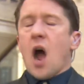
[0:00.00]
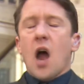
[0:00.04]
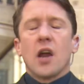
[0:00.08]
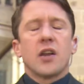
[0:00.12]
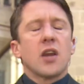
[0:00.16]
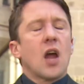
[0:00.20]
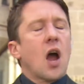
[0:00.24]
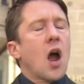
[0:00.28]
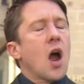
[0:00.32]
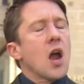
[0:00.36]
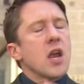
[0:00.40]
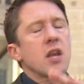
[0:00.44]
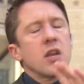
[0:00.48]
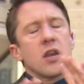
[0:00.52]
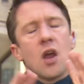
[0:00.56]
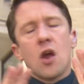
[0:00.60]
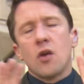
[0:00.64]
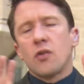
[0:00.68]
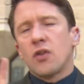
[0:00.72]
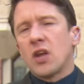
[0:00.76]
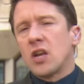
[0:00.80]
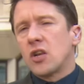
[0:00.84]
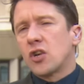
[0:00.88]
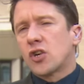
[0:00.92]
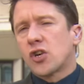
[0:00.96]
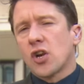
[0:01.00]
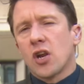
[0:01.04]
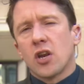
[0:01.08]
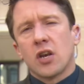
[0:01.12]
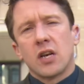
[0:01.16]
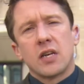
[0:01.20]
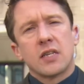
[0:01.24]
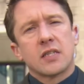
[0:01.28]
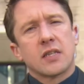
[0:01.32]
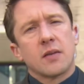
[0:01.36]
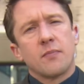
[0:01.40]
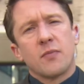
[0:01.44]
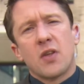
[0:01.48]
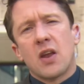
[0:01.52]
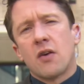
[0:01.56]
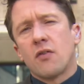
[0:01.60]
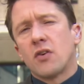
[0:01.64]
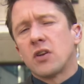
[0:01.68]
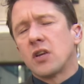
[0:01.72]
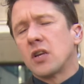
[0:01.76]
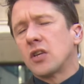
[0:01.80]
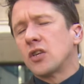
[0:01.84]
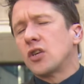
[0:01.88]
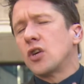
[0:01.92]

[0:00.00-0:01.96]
I know that in journalism there are